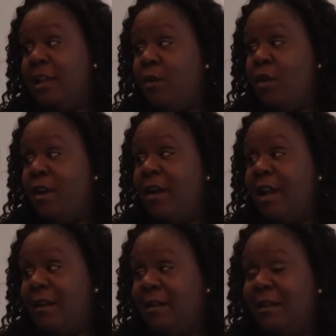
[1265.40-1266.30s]
in the corner
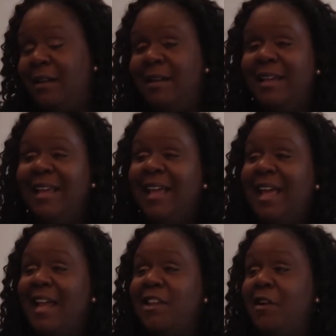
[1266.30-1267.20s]

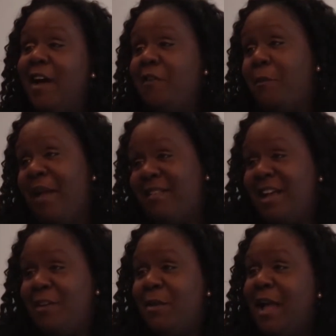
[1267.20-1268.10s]
and you have your pants
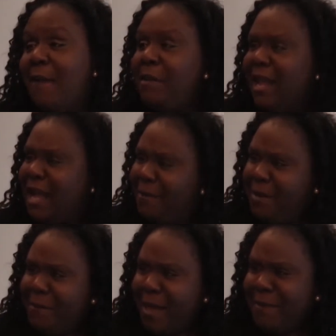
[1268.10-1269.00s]
down to be, I'd be like, come
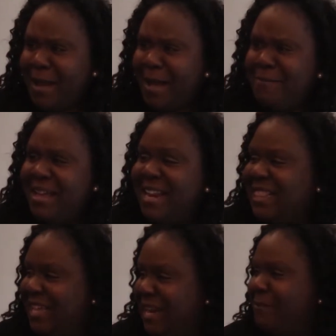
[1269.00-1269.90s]
here, baby, come in. They're
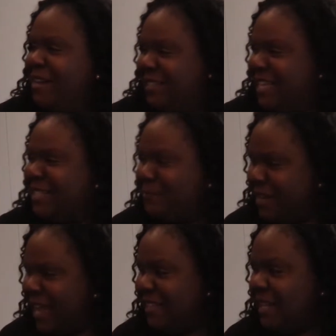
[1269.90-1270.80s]
thinking I'm going to say
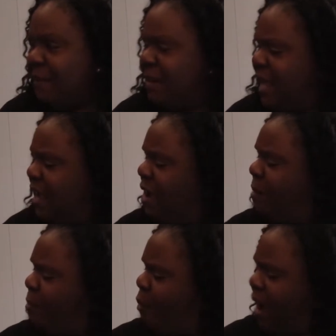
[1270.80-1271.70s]
something nice. I'd be like,
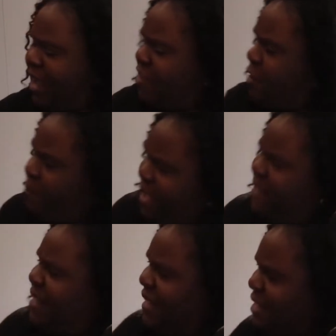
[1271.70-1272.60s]
why are your
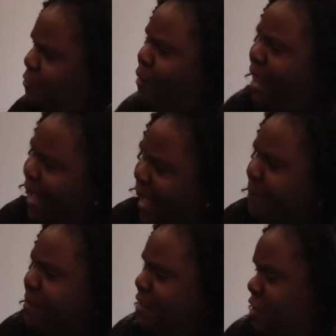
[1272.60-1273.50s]
pants like this? What
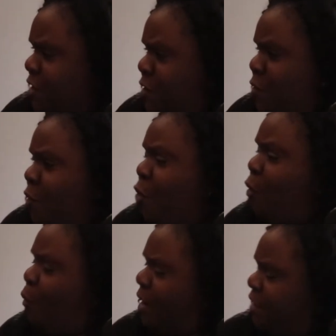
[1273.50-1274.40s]
happened to you?
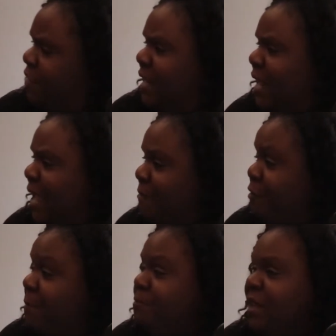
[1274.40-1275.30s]
Where do you think that came
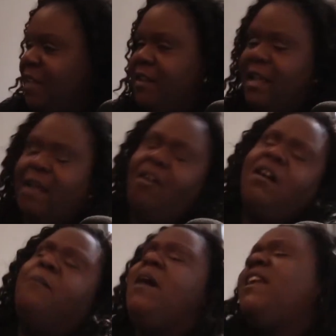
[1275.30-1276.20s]
from? And they're like, oh,
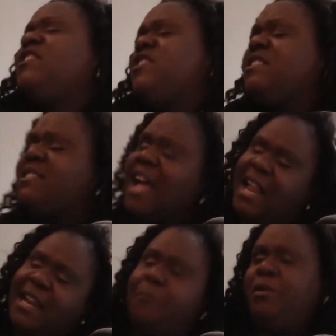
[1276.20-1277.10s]
come on, this is the style.
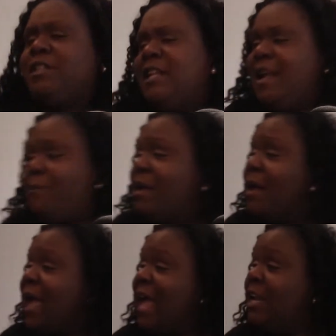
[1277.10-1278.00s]
And they're pushing it up.
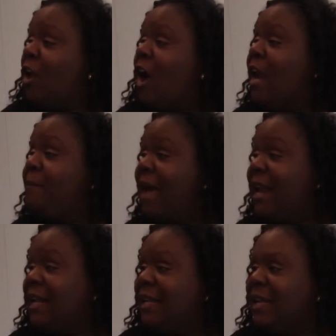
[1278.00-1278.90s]
And they'll
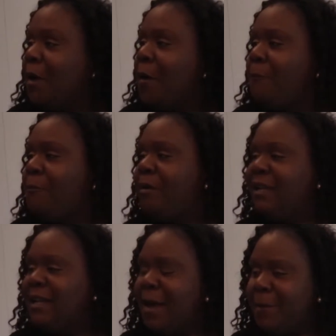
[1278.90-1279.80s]
automatically pull
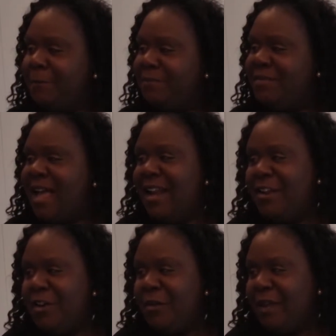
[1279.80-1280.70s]
it up, not
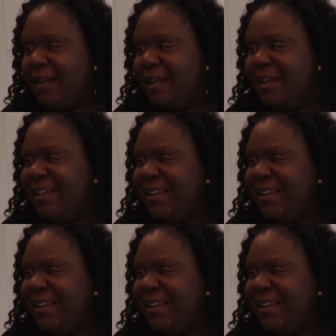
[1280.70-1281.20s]
knowing